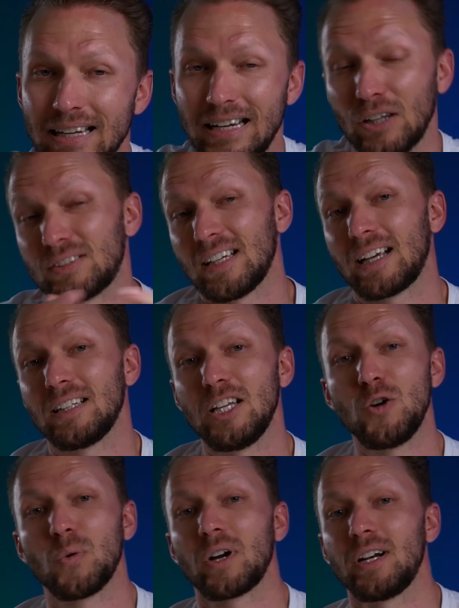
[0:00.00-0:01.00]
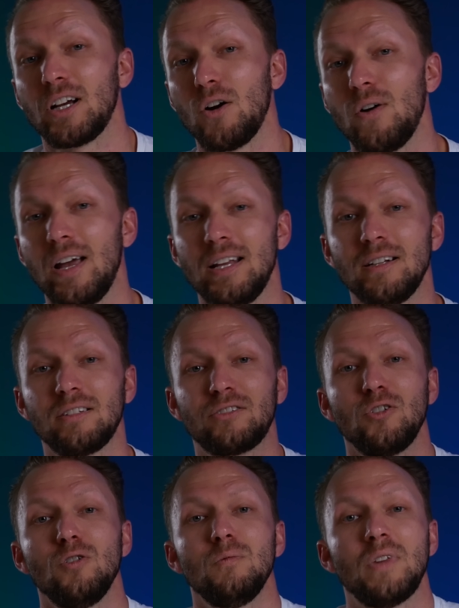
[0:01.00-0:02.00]
Now, secondly, we're going to go ahead and
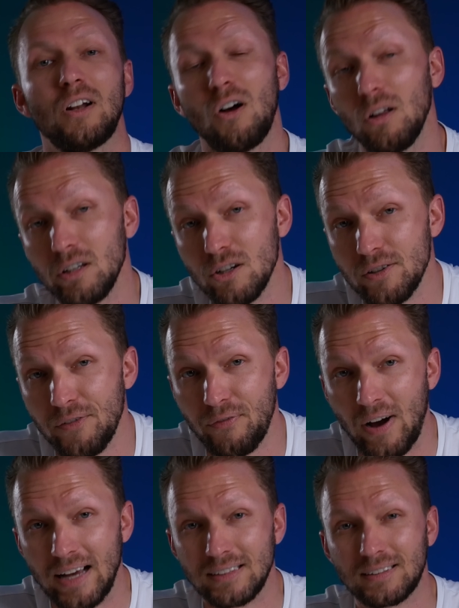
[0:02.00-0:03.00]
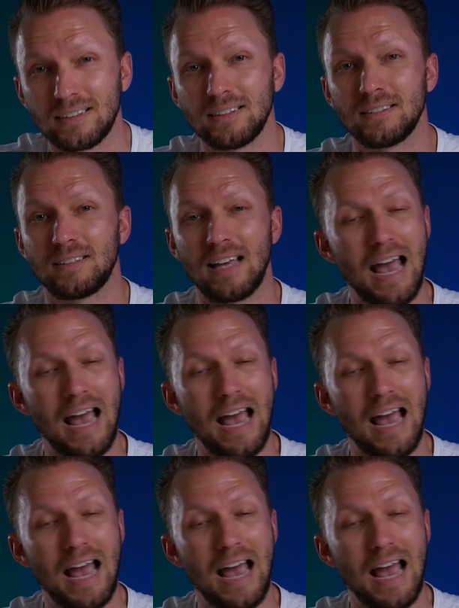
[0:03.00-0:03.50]
assume that all your devices,